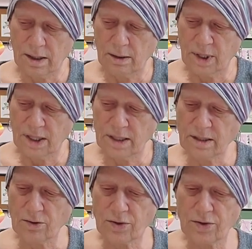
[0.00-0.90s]
Because
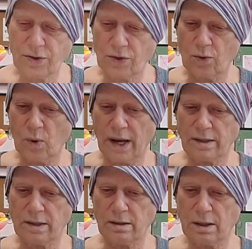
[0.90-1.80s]
those are so
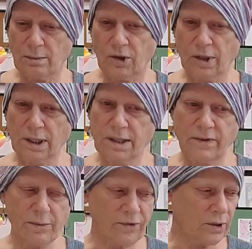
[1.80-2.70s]
wet, I'm going to leave
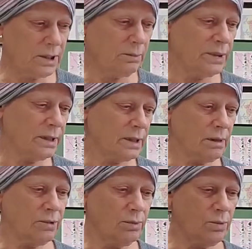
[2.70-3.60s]
them for a little bit, and
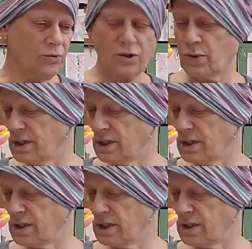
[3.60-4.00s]
I'm going to move to a